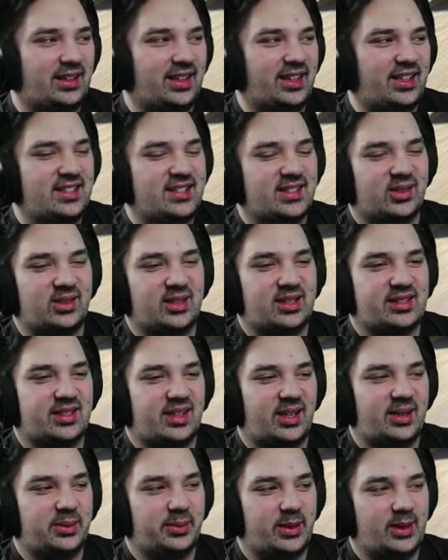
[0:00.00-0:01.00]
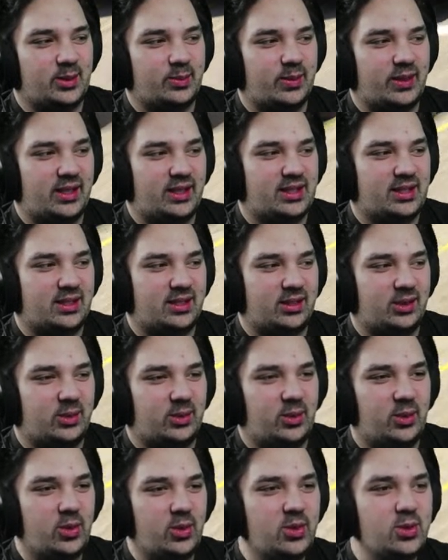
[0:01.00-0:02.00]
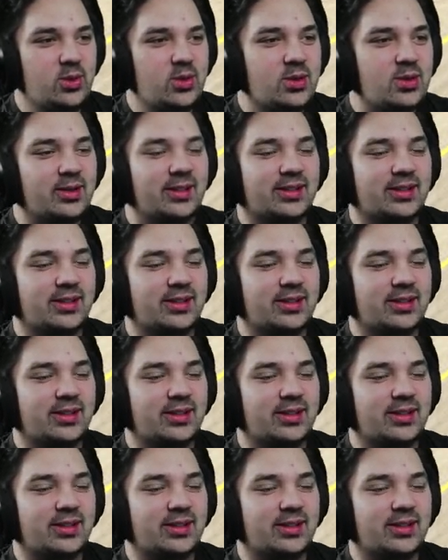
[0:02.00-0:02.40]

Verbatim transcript: Like he's already sideways, but he gets a little, uh,